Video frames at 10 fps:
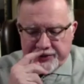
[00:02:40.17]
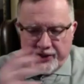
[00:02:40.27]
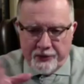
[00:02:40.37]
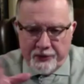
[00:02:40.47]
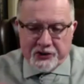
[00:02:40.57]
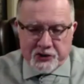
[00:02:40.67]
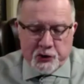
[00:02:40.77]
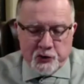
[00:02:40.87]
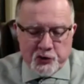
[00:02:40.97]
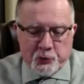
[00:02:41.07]
and I think
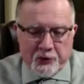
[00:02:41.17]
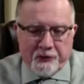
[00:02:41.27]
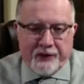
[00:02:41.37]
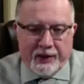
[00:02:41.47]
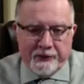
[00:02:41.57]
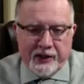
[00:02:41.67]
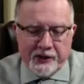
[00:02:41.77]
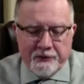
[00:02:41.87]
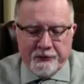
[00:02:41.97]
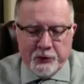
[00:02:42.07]
students would have found that
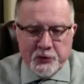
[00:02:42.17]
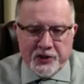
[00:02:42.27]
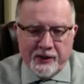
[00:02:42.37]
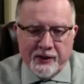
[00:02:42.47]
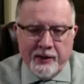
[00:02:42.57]
confusing.